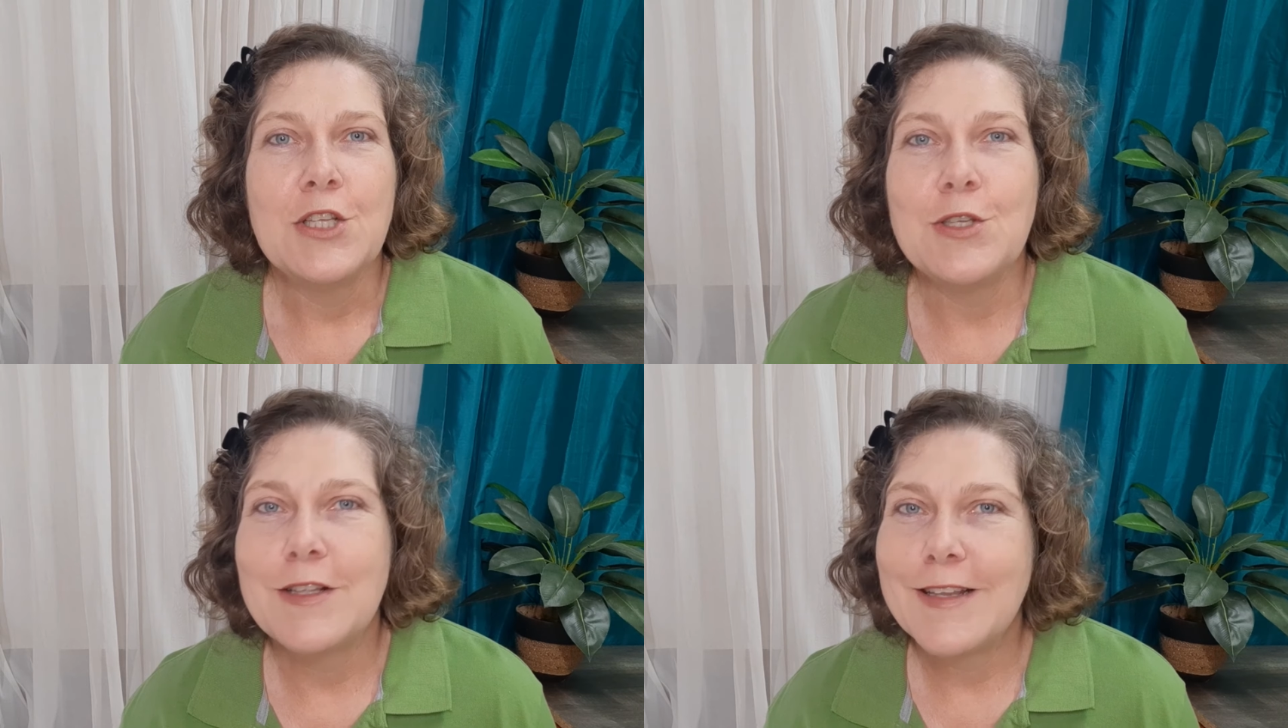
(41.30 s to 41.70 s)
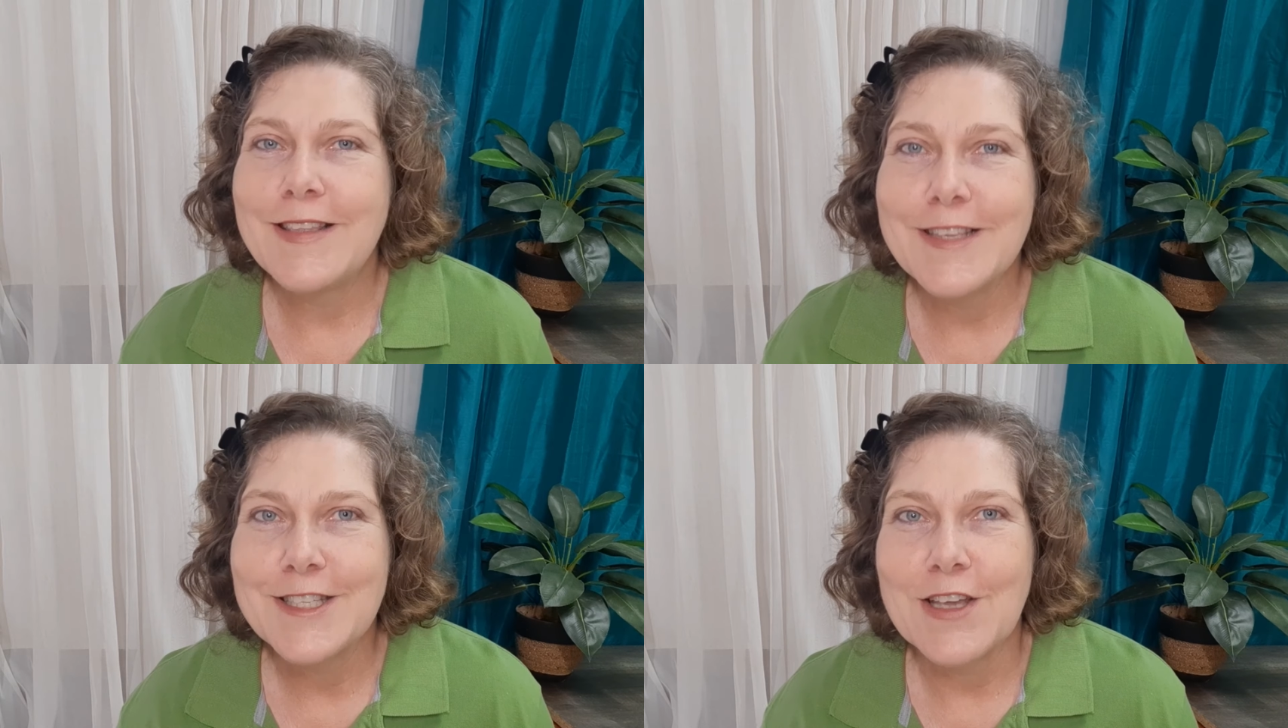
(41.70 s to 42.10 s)
to
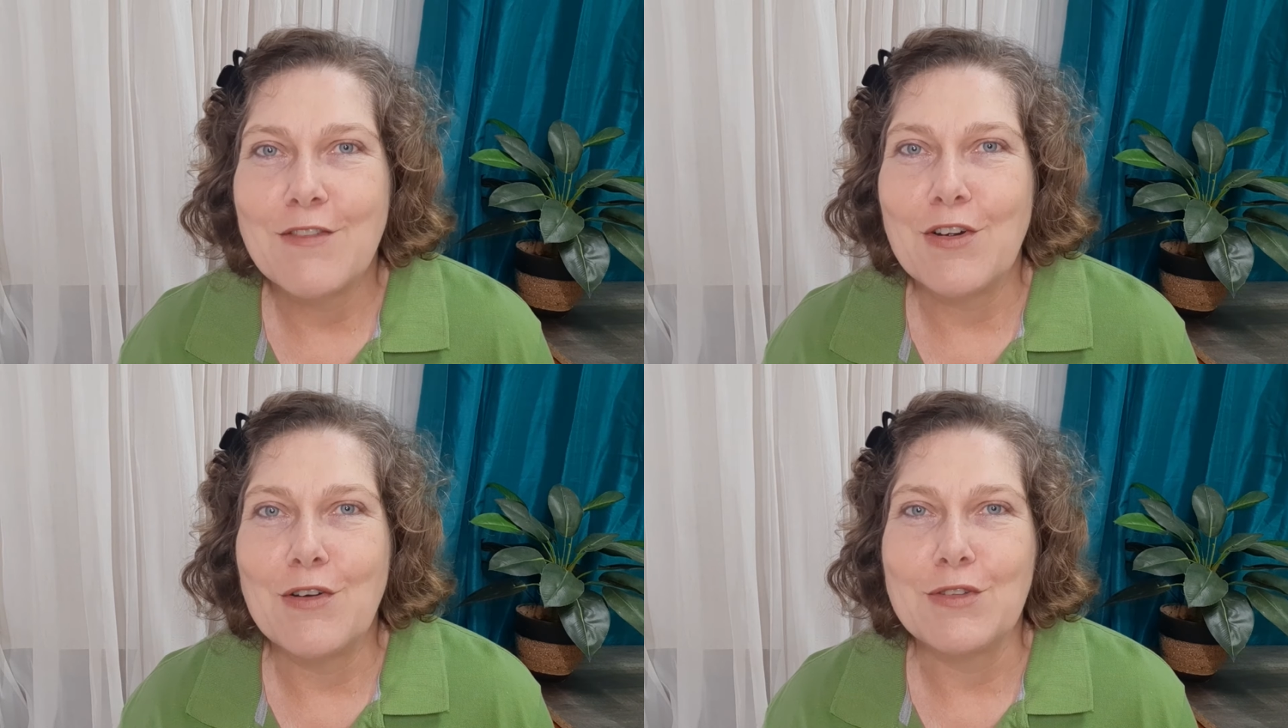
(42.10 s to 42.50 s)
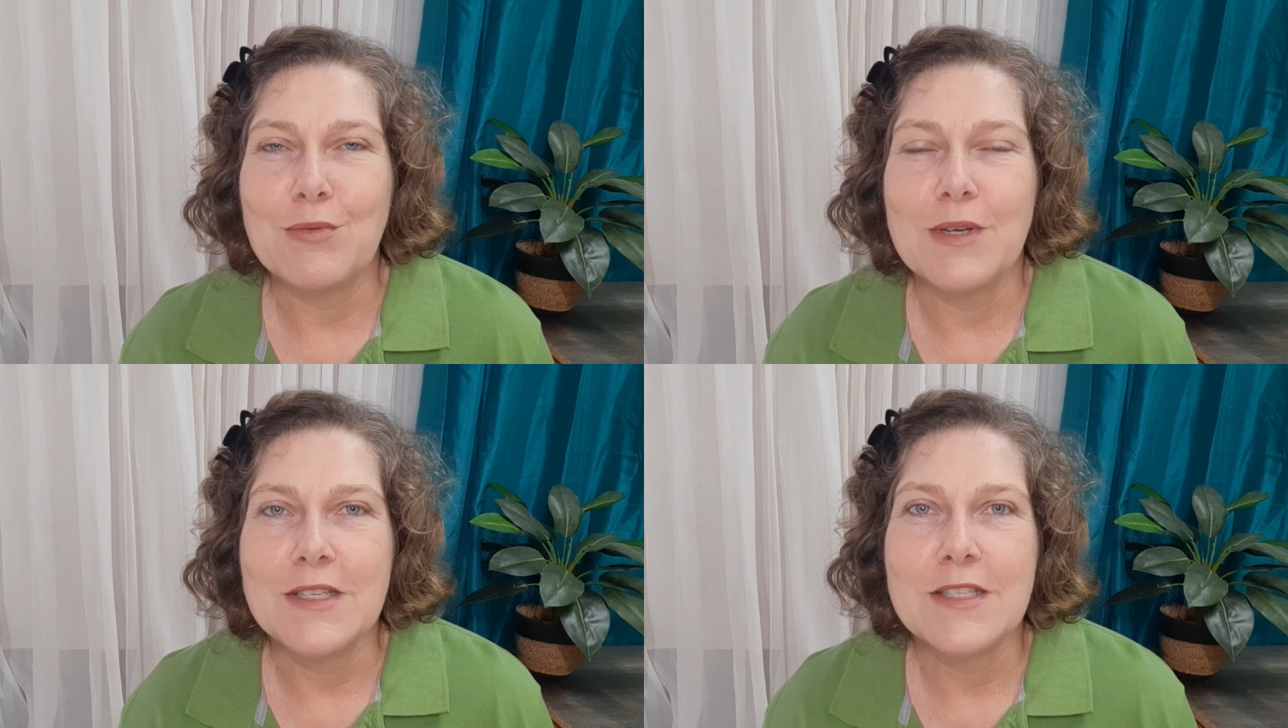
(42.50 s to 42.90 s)
clean the stuff
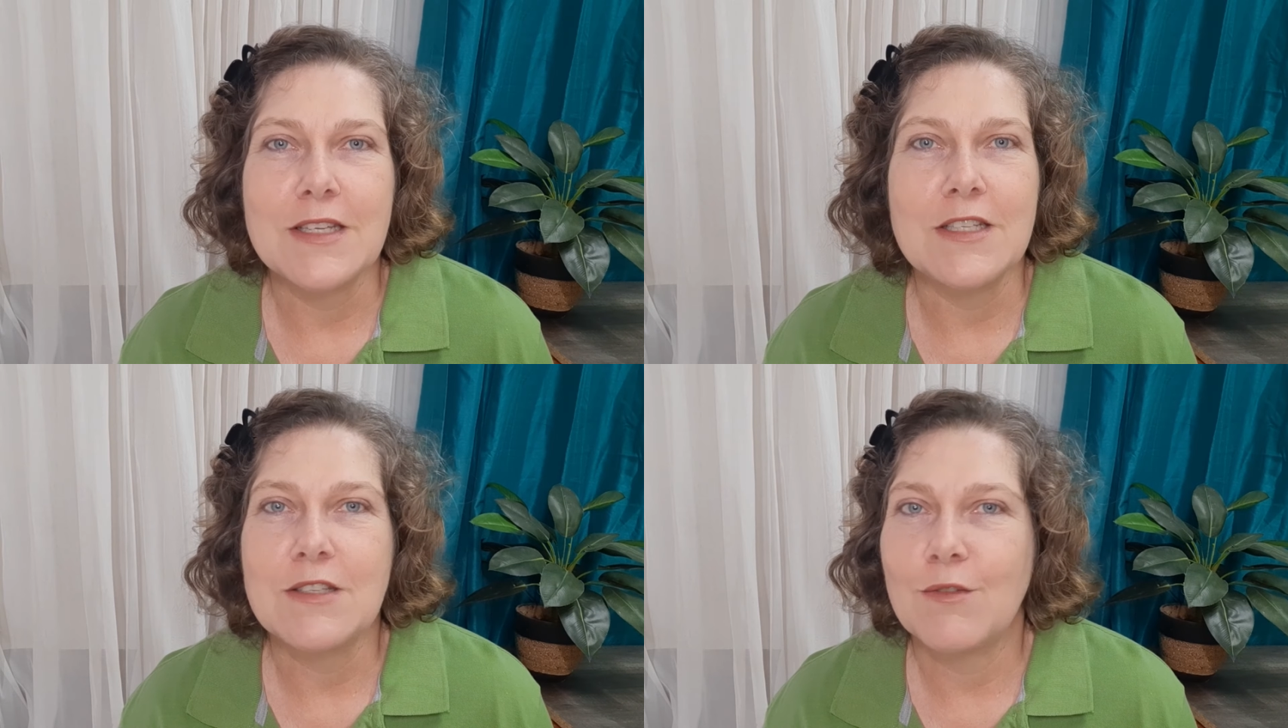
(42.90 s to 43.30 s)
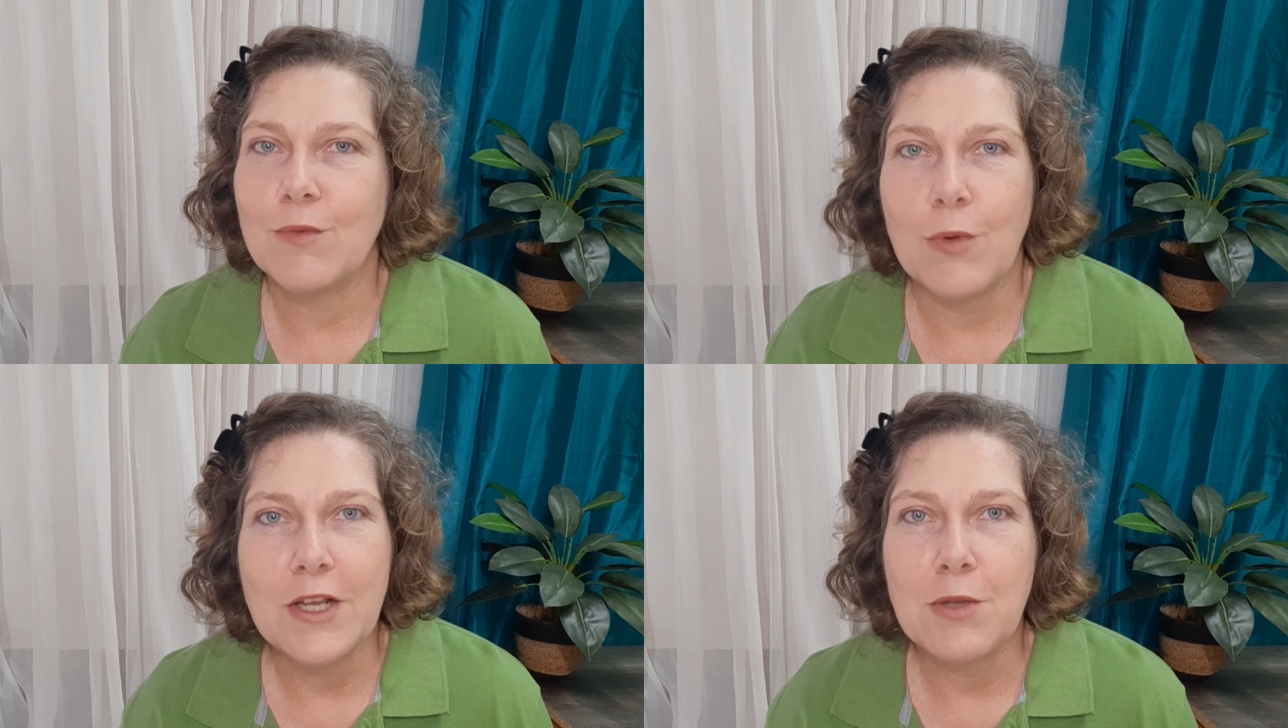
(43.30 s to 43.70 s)
afterwards is
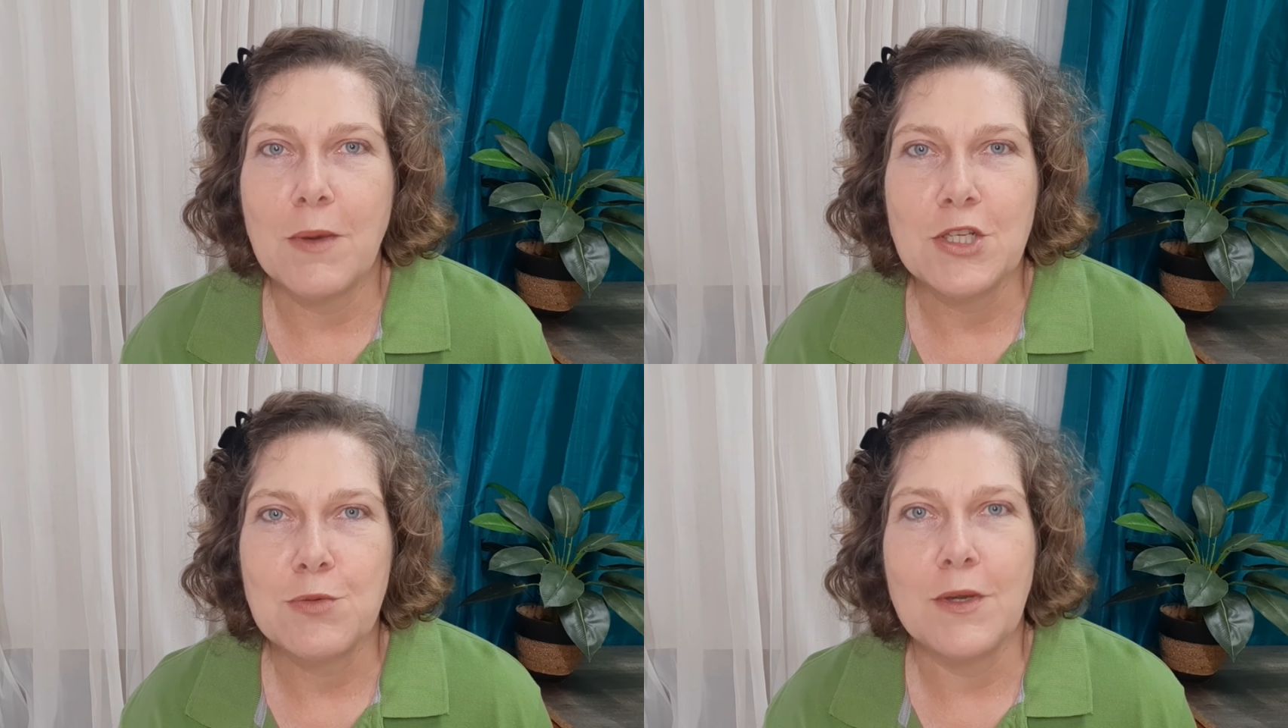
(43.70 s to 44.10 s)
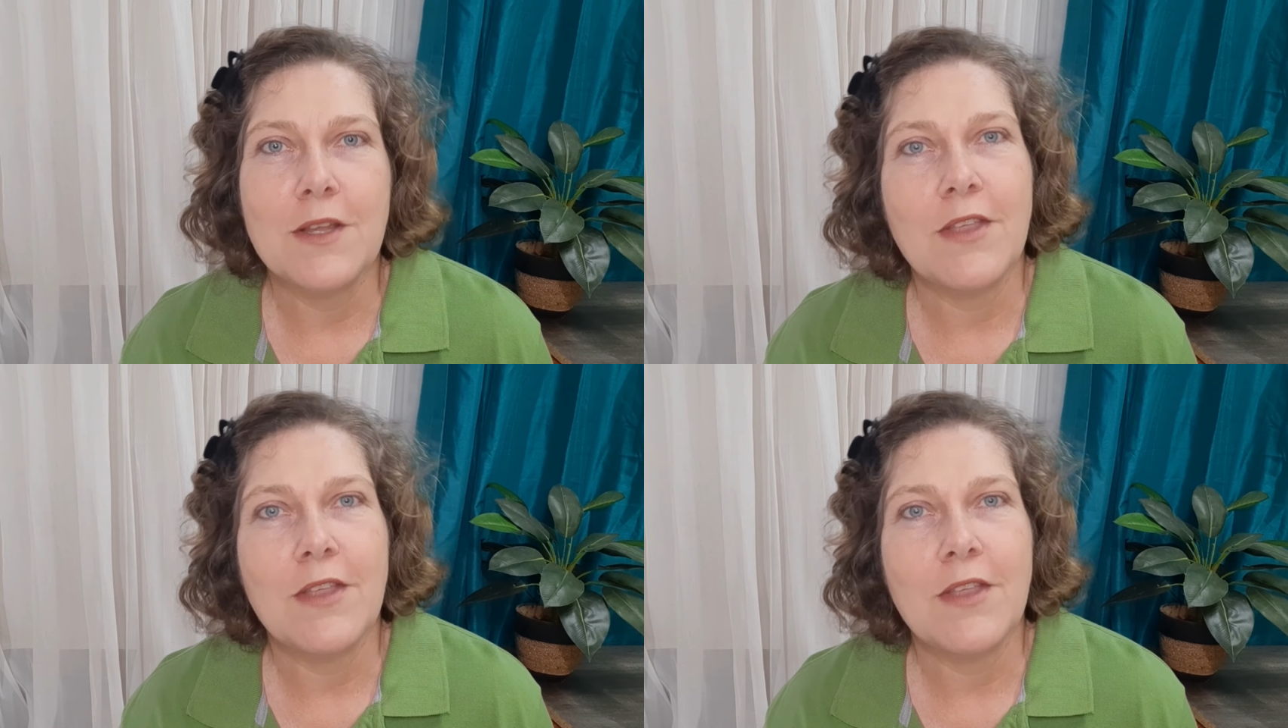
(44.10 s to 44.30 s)
way too much work.